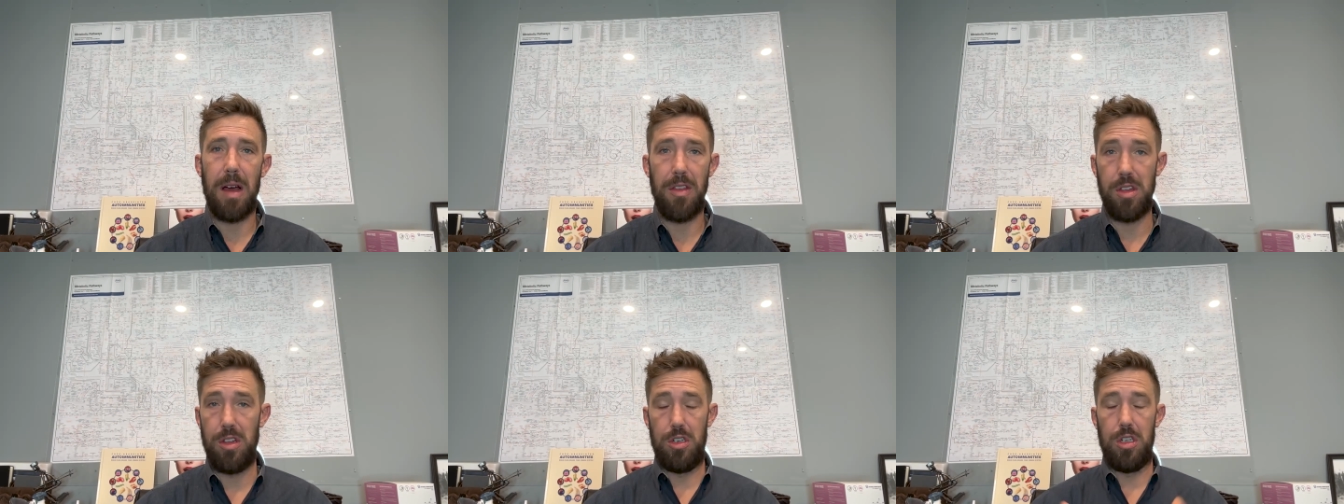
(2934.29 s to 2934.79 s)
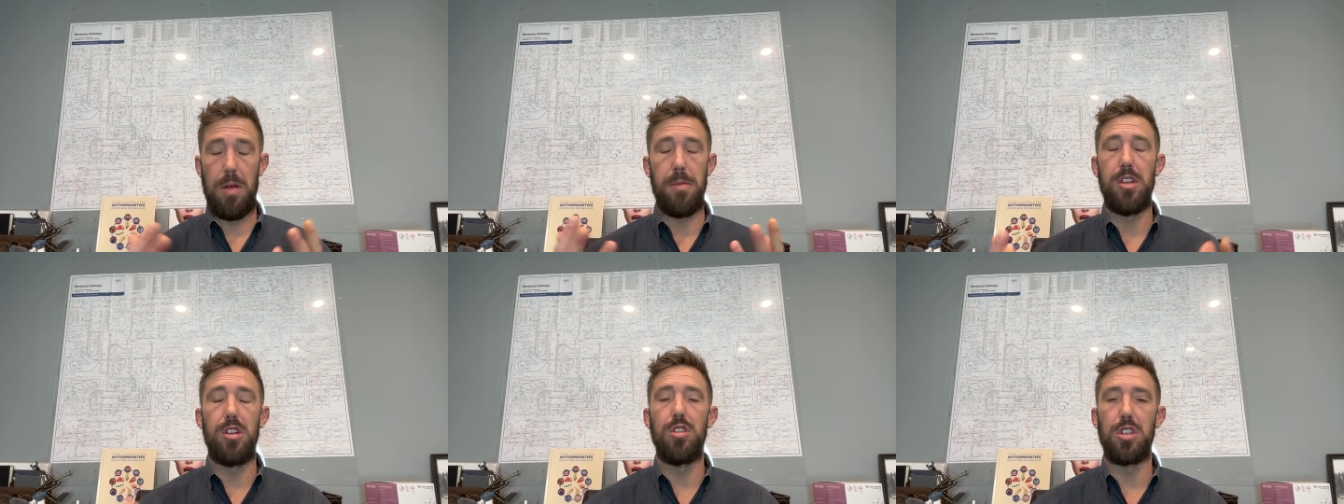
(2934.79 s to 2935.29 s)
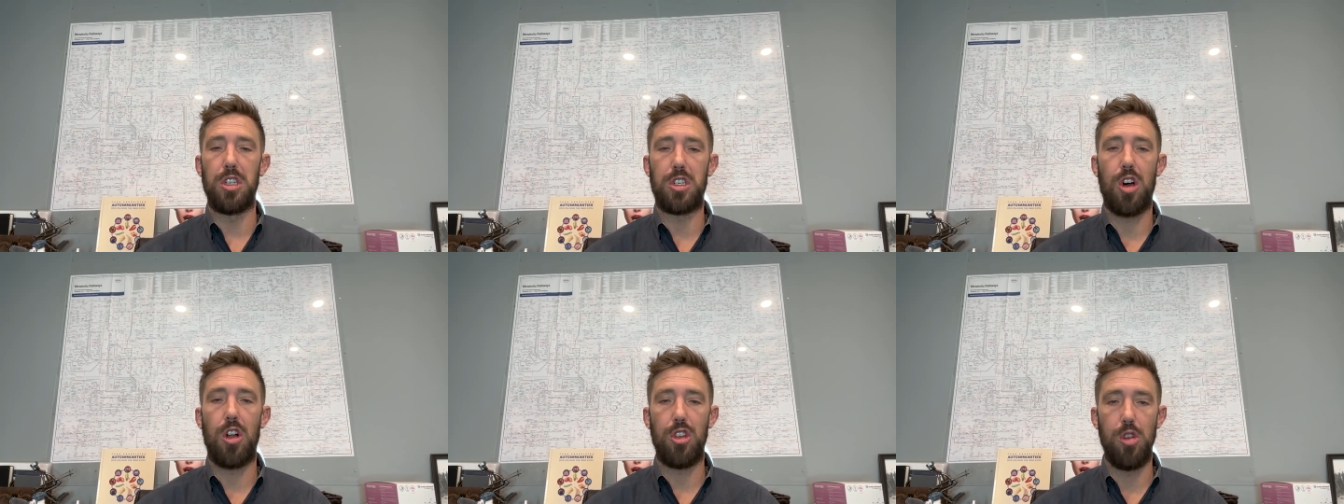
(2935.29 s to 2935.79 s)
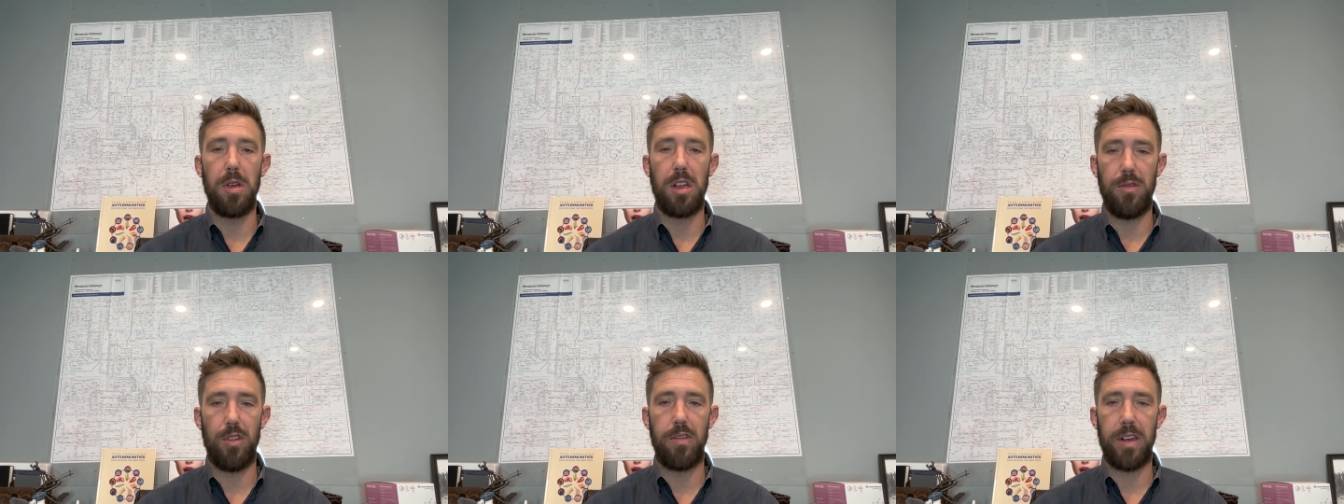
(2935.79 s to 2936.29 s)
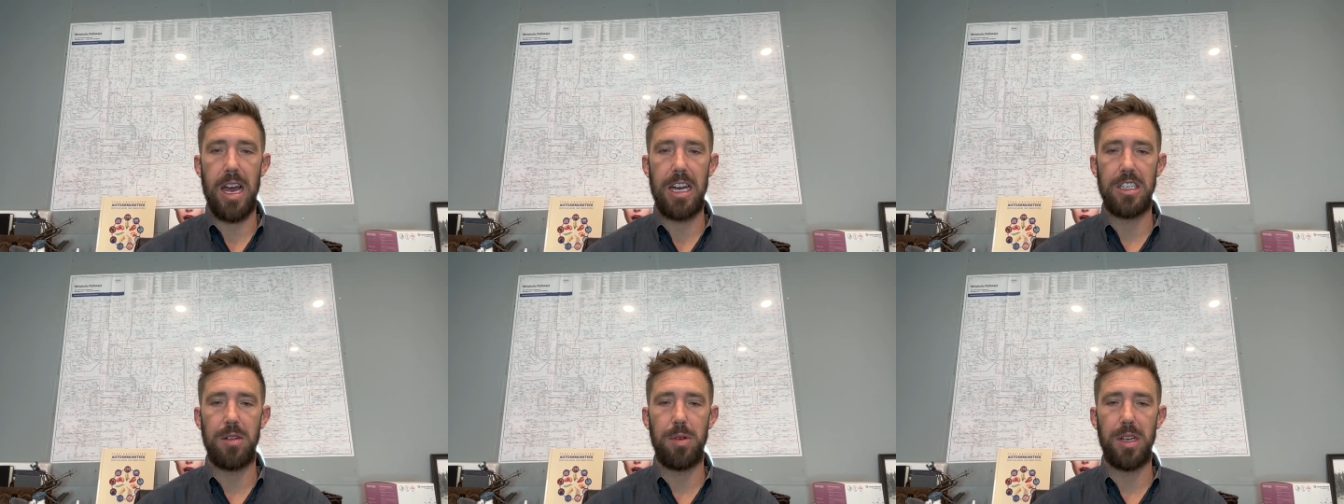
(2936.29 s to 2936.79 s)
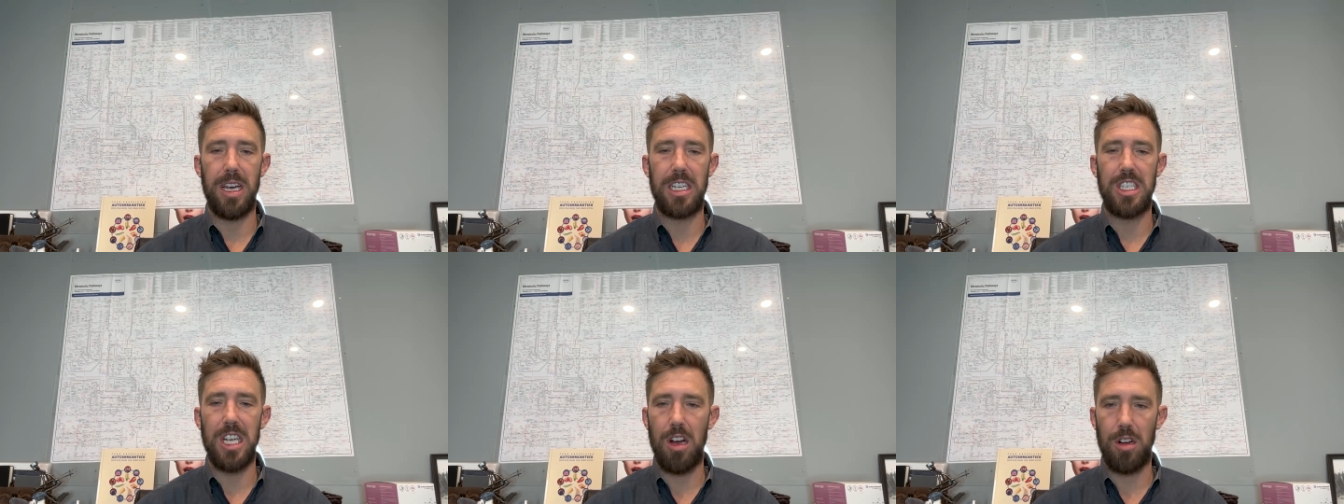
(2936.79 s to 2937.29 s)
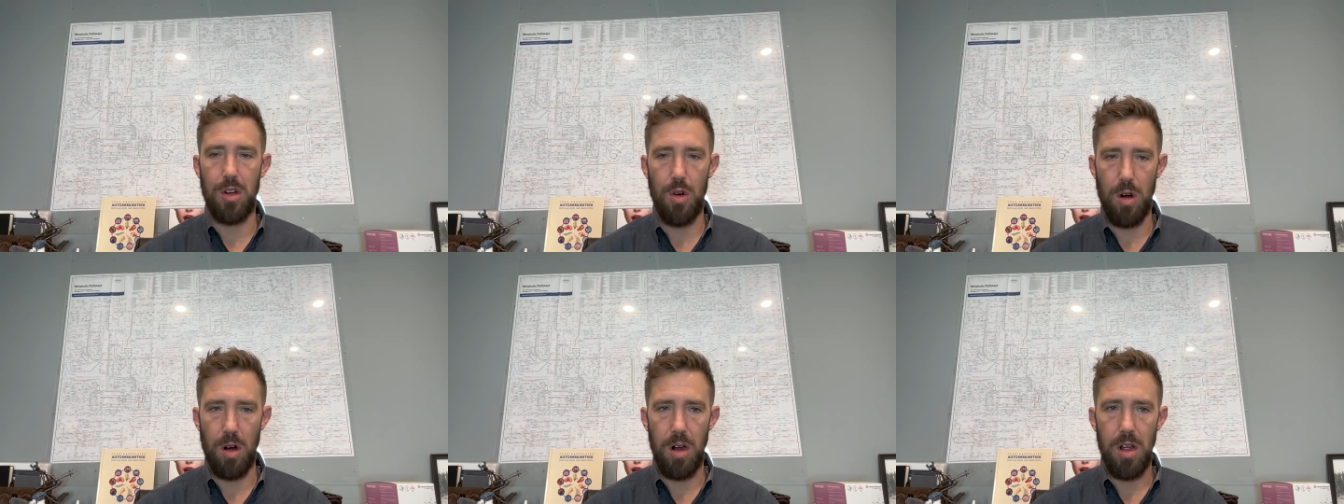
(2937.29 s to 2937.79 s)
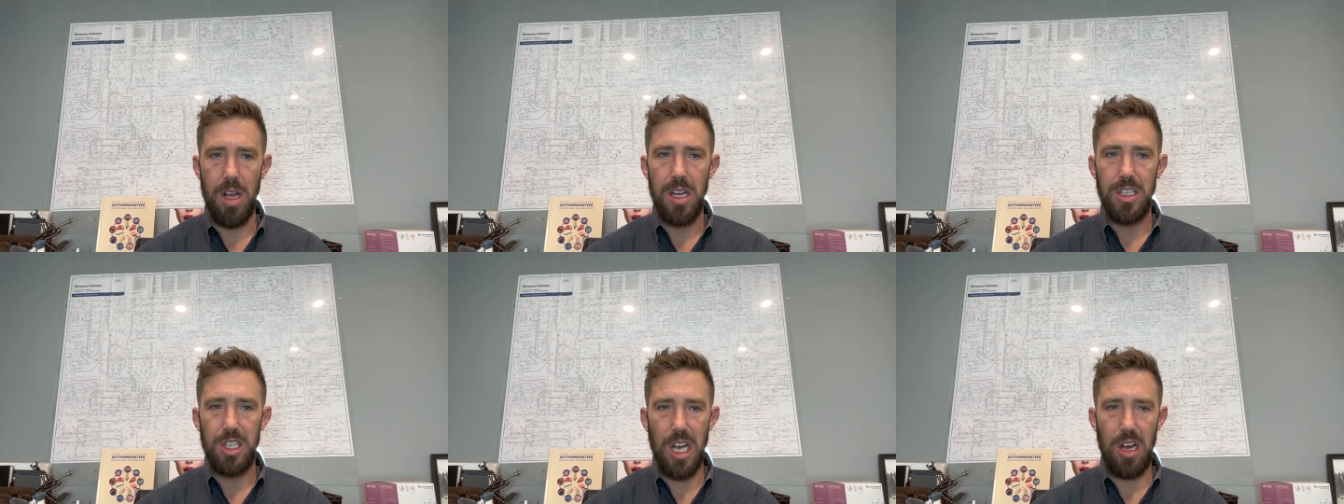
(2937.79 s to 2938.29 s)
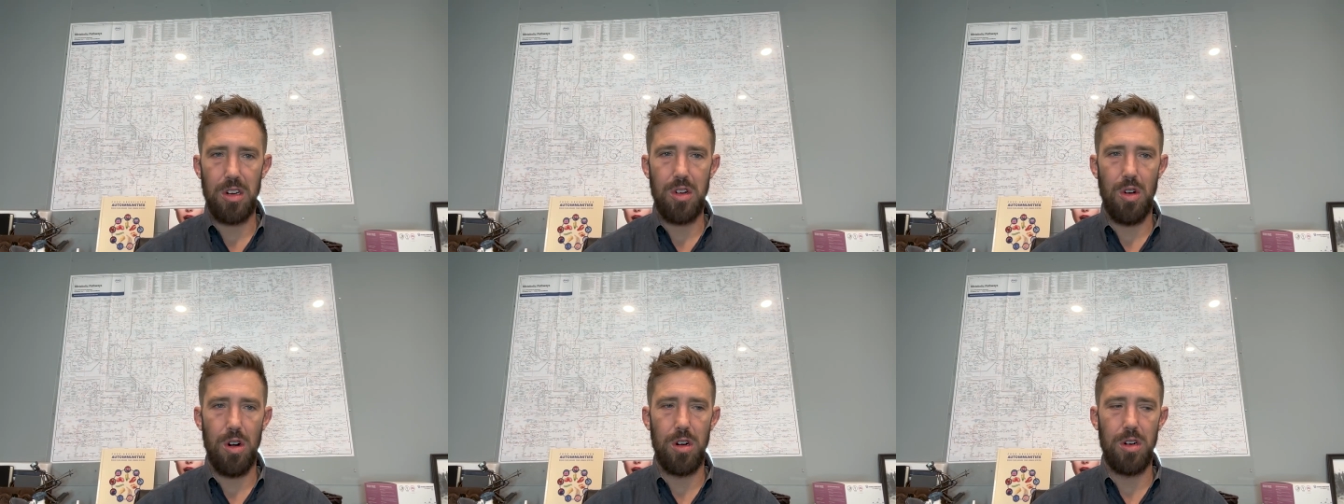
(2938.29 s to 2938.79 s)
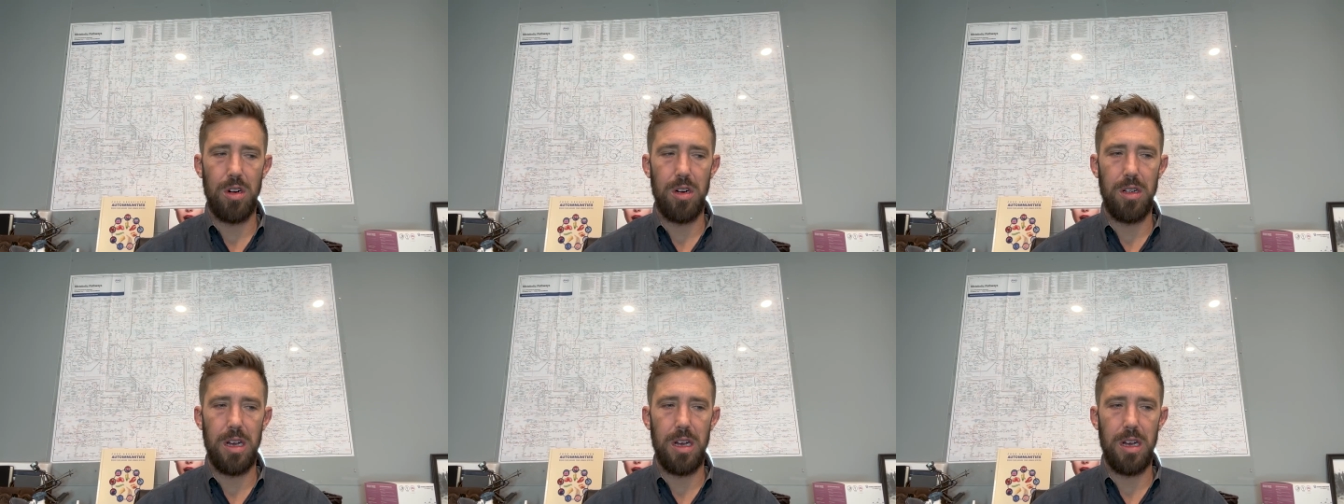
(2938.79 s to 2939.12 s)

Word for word: I think they're I mean they're usually just called humic and fulvic acid, but like ah, cell ah, okay.